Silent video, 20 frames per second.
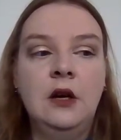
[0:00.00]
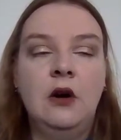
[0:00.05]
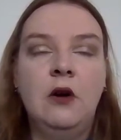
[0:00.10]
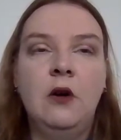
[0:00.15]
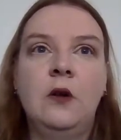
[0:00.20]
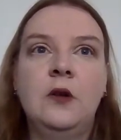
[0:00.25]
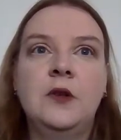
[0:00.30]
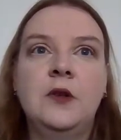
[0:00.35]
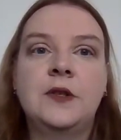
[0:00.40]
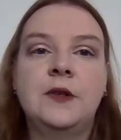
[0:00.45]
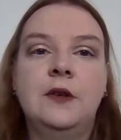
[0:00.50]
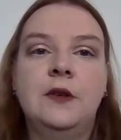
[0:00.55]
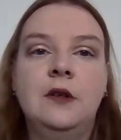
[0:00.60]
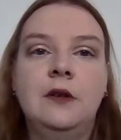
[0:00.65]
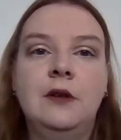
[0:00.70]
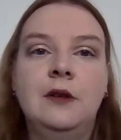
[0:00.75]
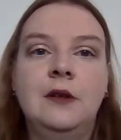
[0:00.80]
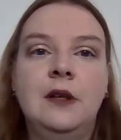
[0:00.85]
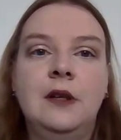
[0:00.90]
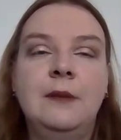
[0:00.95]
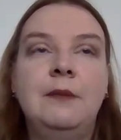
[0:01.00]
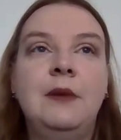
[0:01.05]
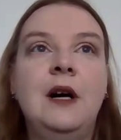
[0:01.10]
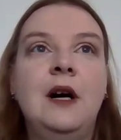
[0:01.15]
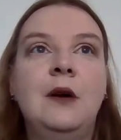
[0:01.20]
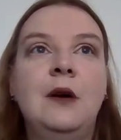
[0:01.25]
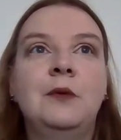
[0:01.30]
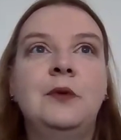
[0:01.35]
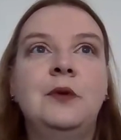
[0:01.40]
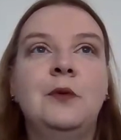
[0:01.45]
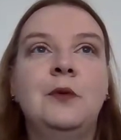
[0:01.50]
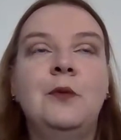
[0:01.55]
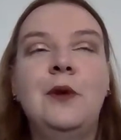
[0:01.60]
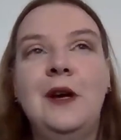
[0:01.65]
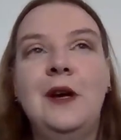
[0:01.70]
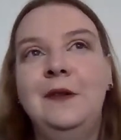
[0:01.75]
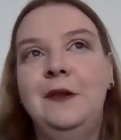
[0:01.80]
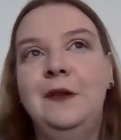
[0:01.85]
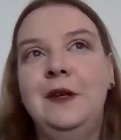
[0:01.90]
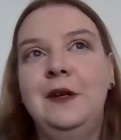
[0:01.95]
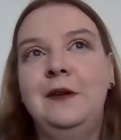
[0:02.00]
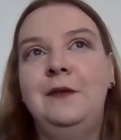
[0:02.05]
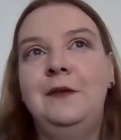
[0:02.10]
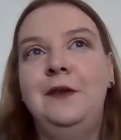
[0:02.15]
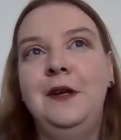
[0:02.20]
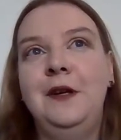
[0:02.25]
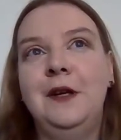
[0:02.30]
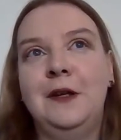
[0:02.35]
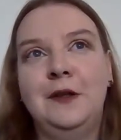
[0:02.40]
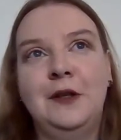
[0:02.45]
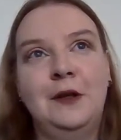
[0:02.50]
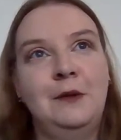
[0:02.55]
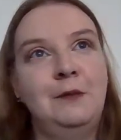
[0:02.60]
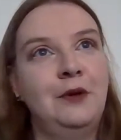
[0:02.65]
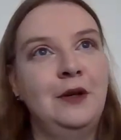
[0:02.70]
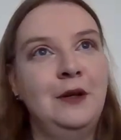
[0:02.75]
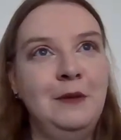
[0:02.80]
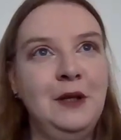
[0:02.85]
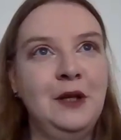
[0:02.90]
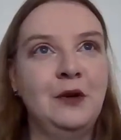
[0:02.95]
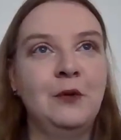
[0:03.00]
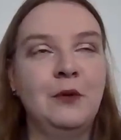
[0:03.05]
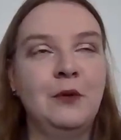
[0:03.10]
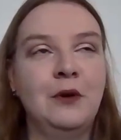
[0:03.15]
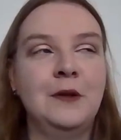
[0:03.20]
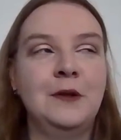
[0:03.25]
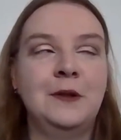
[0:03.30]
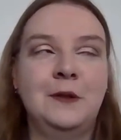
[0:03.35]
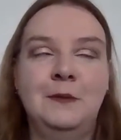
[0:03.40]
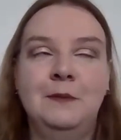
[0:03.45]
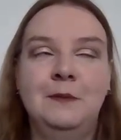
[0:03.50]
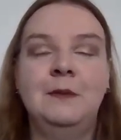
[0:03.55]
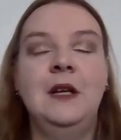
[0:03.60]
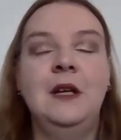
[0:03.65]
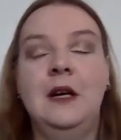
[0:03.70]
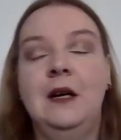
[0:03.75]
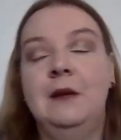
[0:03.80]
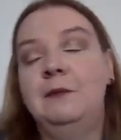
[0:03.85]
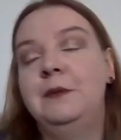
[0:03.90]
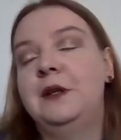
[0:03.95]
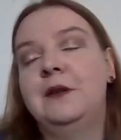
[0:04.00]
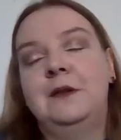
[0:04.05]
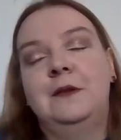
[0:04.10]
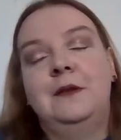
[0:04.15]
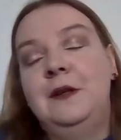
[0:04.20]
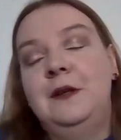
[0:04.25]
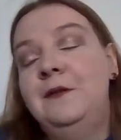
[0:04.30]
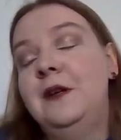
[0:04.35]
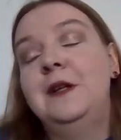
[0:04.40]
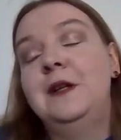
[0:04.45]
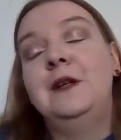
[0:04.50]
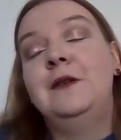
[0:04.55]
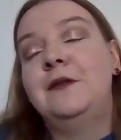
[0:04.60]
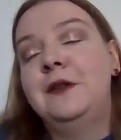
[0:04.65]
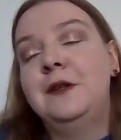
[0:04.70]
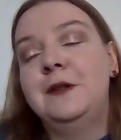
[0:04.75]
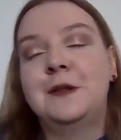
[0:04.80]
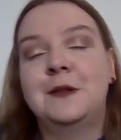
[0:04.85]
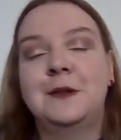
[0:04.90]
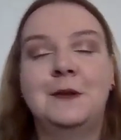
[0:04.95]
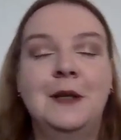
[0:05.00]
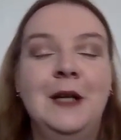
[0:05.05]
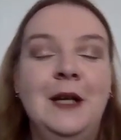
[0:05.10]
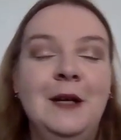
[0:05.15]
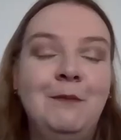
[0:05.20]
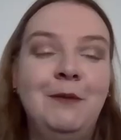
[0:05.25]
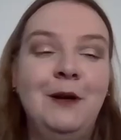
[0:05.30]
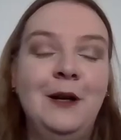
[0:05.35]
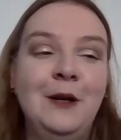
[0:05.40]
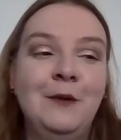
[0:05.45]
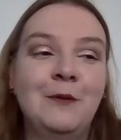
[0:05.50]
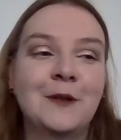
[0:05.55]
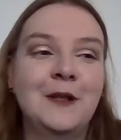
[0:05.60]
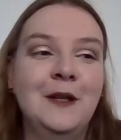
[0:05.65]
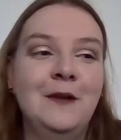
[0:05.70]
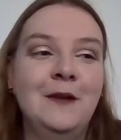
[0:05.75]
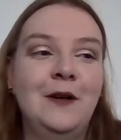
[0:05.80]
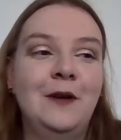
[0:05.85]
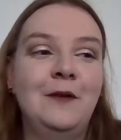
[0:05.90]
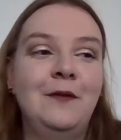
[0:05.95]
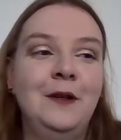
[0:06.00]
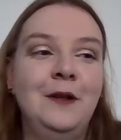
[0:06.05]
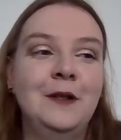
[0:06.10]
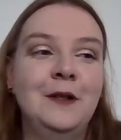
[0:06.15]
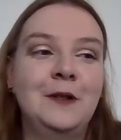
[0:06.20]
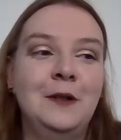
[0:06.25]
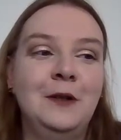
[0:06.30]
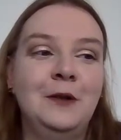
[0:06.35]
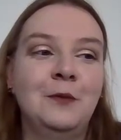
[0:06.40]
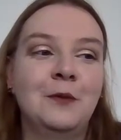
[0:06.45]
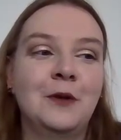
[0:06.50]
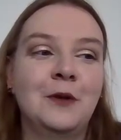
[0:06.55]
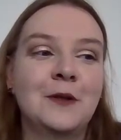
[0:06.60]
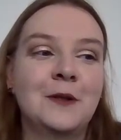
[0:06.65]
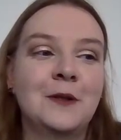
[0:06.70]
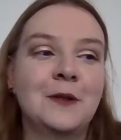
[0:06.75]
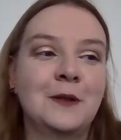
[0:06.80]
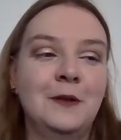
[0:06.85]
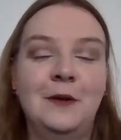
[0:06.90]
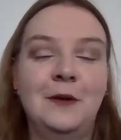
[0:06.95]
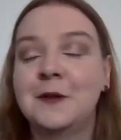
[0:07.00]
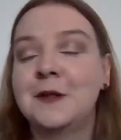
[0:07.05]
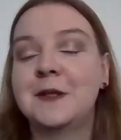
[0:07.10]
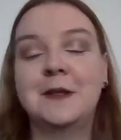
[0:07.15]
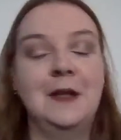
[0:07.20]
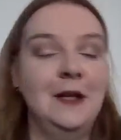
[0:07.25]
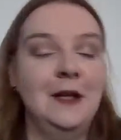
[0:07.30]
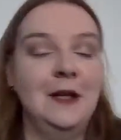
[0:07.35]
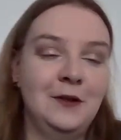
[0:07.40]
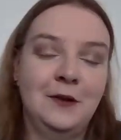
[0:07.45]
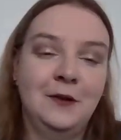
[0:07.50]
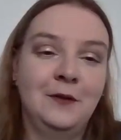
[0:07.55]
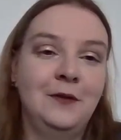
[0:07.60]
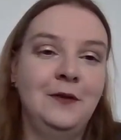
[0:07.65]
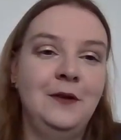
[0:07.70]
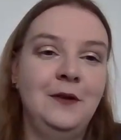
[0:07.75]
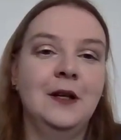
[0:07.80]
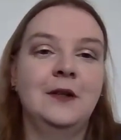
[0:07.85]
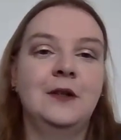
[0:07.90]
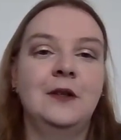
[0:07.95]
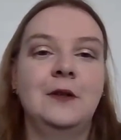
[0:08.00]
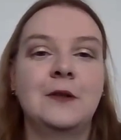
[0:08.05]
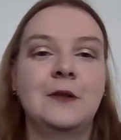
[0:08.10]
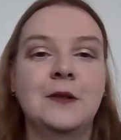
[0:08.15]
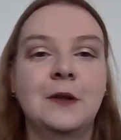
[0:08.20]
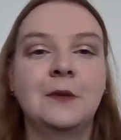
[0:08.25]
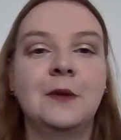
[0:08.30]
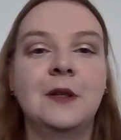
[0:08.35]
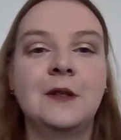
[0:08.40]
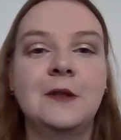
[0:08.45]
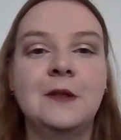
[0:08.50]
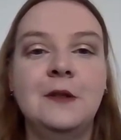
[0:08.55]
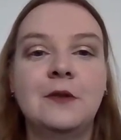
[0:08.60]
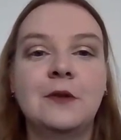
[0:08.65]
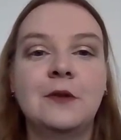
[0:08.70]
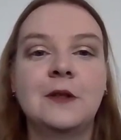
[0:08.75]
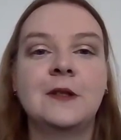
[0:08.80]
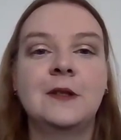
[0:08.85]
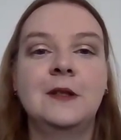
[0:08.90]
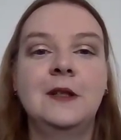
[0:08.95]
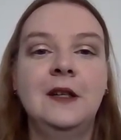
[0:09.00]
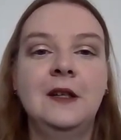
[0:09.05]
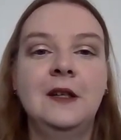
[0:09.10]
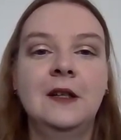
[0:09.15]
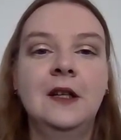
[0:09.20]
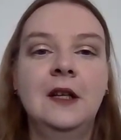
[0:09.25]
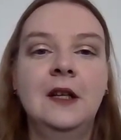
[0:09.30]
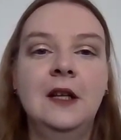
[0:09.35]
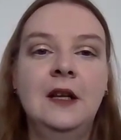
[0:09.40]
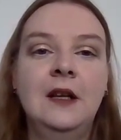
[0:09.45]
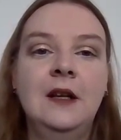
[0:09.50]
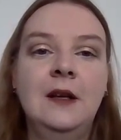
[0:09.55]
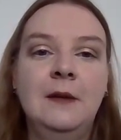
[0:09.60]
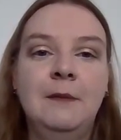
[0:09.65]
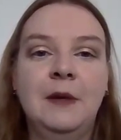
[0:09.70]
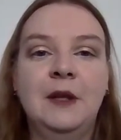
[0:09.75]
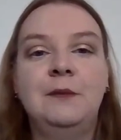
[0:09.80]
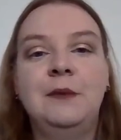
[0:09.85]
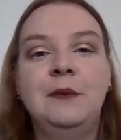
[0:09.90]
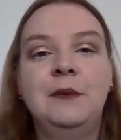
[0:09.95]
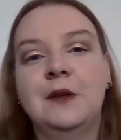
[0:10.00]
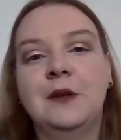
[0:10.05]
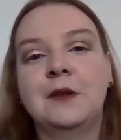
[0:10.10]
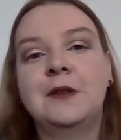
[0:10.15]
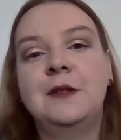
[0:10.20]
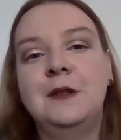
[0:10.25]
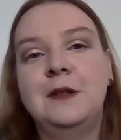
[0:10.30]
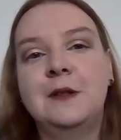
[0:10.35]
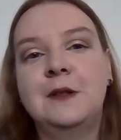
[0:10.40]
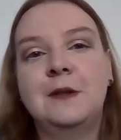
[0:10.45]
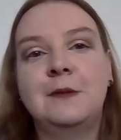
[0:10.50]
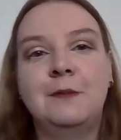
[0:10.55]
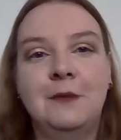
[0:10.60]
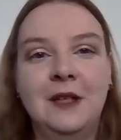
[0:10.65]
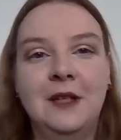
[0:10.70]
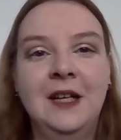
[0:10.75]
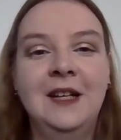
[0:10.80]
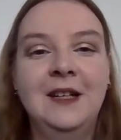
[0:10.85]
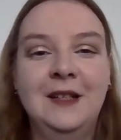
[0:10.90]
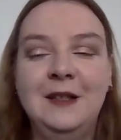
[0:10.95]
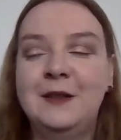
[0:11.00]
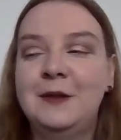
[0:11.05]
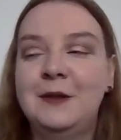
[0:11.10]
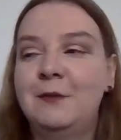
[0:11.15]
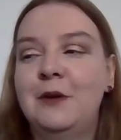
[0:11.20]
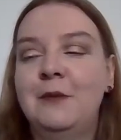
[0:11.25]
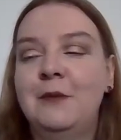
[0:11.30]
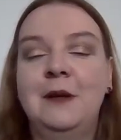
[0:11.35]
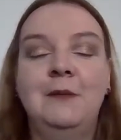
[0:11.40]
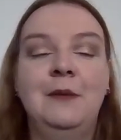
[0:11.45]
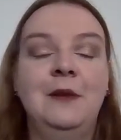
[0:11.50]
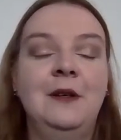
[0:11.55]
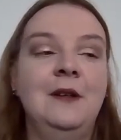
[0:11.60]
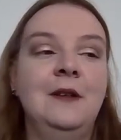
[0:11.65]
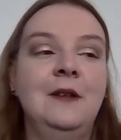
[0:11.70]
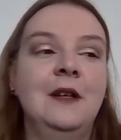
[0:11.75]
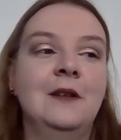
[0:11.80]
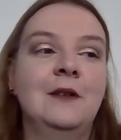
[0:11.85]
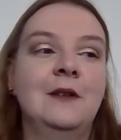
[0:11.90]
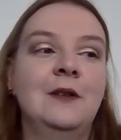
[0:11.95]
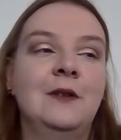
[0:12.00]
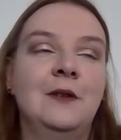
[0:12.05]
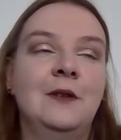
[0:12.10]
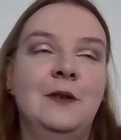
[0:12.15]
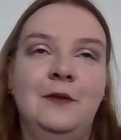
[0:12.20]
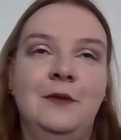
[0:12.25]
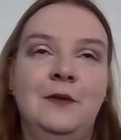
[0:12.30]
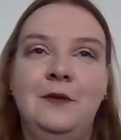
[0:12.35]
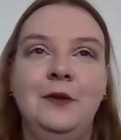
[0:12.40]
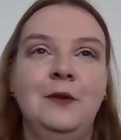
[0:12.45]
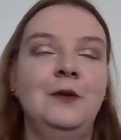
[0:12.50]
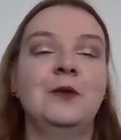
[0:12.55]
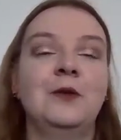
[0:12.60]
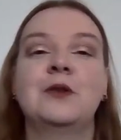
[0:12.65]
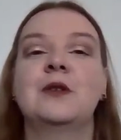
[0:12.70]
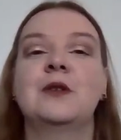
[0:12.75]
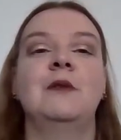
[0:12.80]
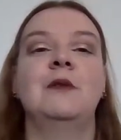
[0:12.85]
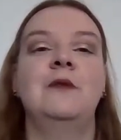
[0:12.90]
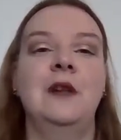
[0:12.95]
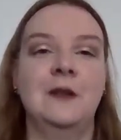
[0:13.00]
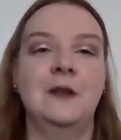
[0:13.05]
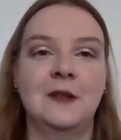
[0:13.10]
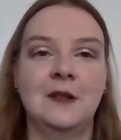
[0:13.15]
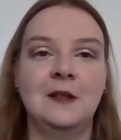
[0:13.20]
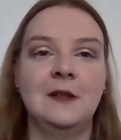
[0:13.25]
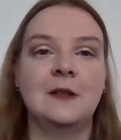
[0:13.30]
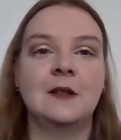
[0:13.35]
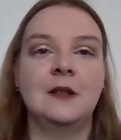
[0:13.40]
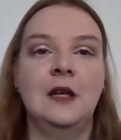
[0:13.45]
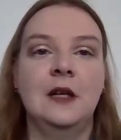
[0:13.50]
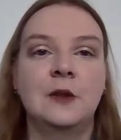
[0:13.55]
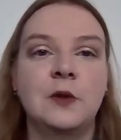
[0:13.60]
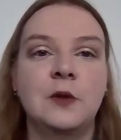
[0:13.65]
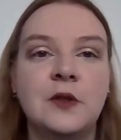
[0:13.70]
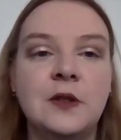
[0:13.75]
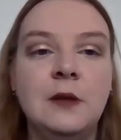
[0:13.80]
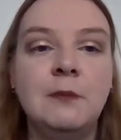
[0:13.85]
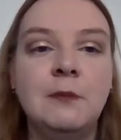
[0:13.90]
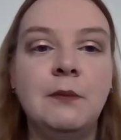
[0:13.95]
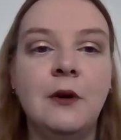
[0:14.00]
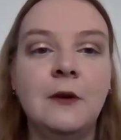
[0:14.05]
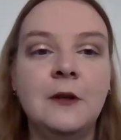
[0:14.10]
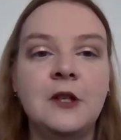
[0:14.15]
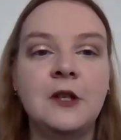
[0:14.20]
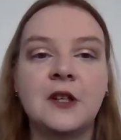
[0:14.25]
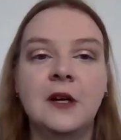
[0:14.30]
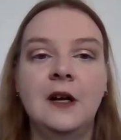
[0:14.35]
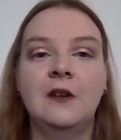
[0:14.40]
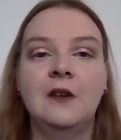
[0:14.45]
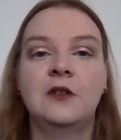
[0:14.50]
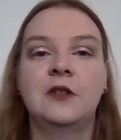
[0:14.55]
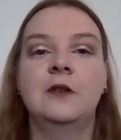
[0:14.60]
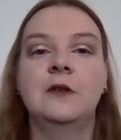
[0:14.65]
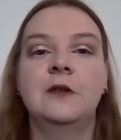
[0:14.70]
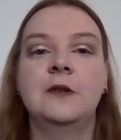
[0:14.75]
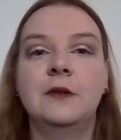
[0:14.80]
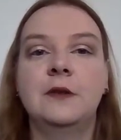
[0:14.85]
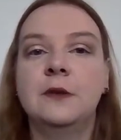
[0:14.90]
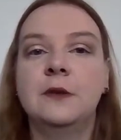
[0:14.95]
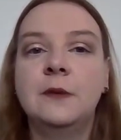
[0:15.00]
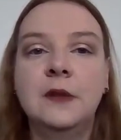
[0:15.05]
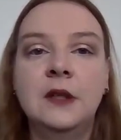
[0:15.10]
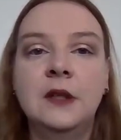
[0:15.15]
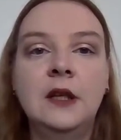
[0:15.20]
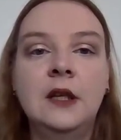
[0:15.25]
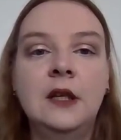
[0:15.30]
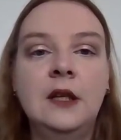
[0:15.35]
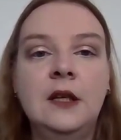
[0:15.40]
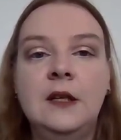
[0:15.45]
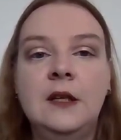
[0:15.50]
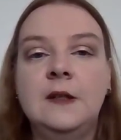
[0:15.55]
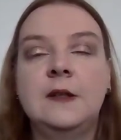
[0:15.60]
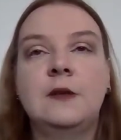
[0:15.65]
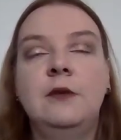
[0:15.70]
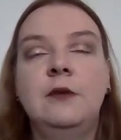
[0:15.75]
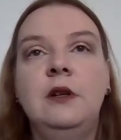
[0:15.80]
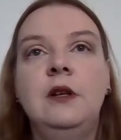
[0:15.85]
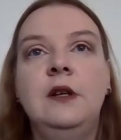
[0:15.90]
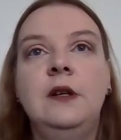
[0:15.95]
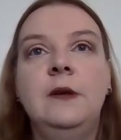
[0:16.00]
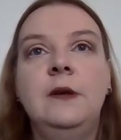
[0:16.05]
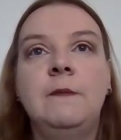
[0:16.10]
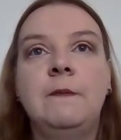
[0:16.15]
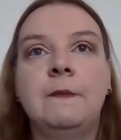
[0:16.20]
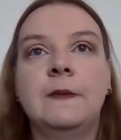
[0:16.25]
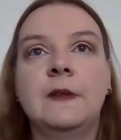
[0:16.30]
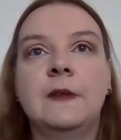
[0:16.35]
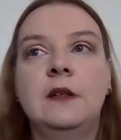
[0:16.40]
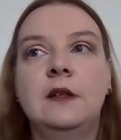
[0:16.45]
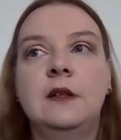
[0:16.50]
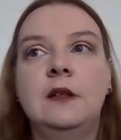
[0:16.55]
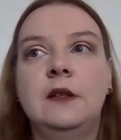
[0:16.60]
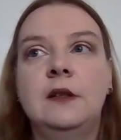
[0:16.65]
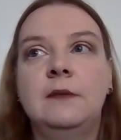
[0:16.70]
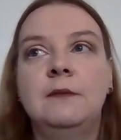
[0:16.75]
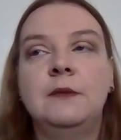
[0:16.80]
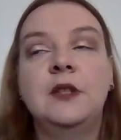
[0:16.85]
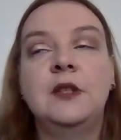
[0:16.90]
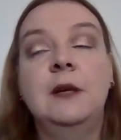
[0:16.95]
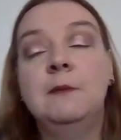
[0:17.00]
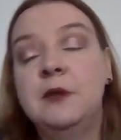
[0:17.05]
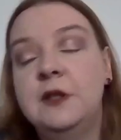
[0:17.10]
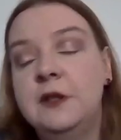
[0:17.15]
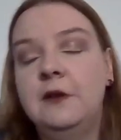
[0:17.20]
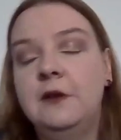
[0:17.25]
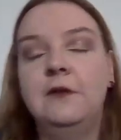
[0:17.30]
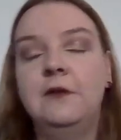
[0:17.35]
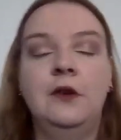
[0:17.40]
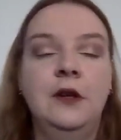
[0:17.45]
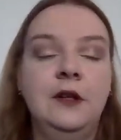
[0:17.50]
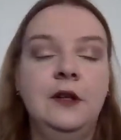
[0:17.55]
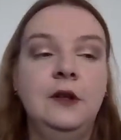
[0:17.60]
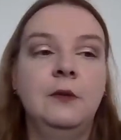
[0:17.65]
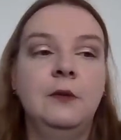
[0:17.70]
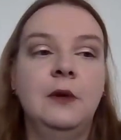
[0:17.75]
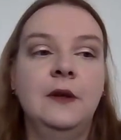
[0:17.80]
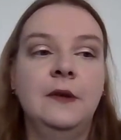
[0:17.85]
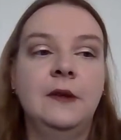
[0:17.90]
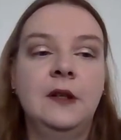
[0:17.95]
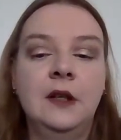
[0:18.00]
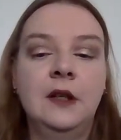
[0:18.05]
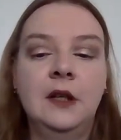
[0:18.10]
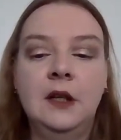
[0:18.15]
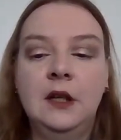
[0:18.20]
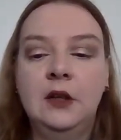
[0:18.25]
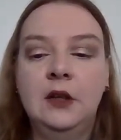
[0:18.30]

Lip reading: Also about when the theater premiere was. Yeah, even if this play was never finished, it was on stage on theater, so that's interesting. But because it's probably that of Juliusz Słowacki's status in Polish culture, so it's really tempting for anyone